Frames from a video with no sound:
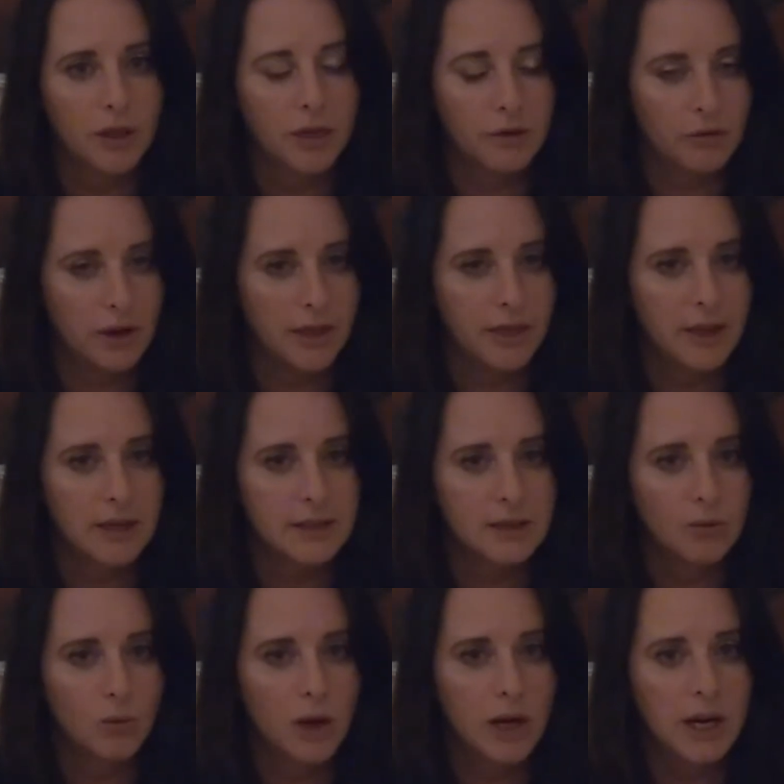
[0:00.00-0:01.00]

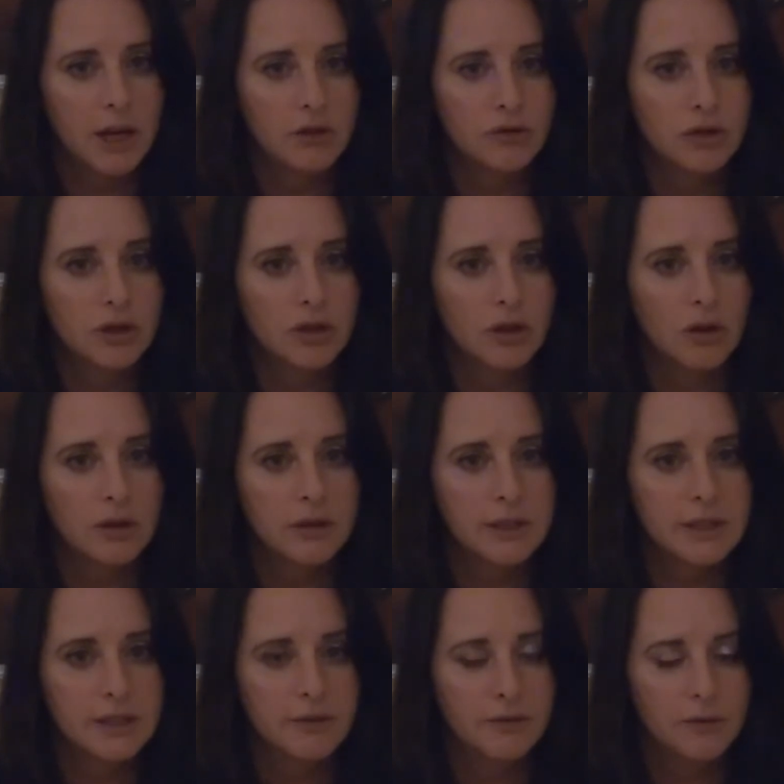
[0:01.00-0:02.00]
$3,100
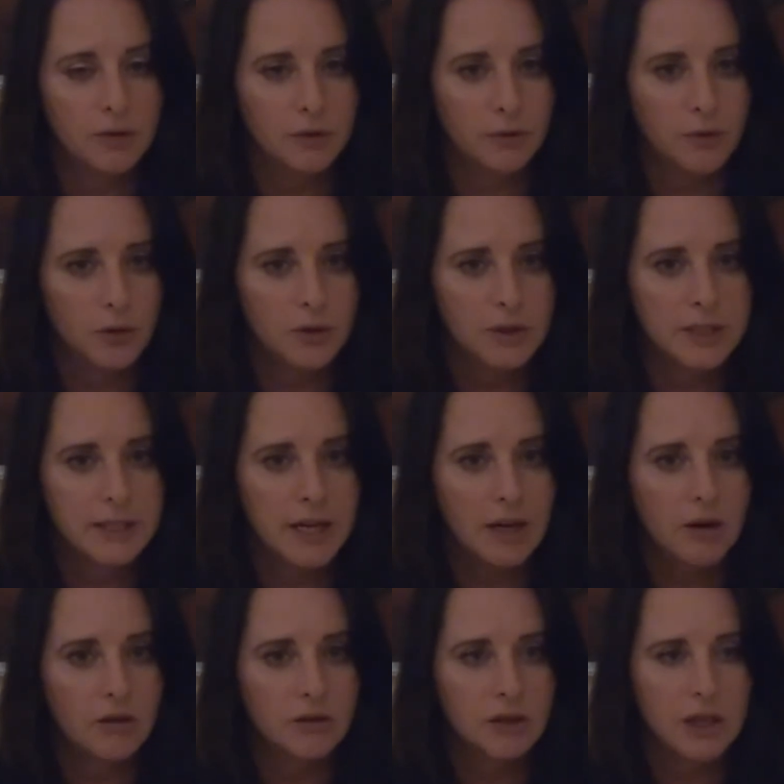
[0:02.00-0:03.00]
for the first
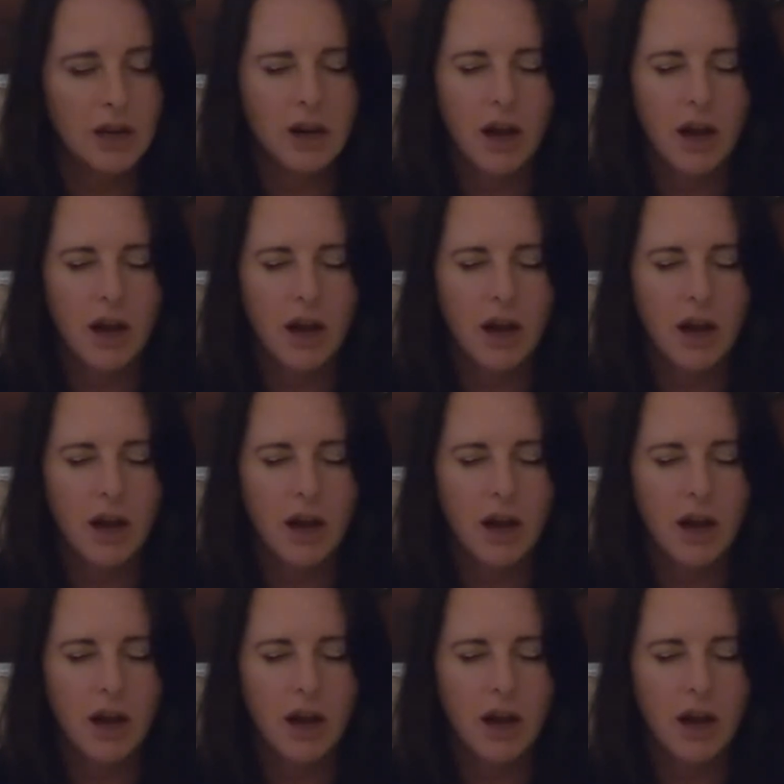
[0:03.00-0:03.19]
adult,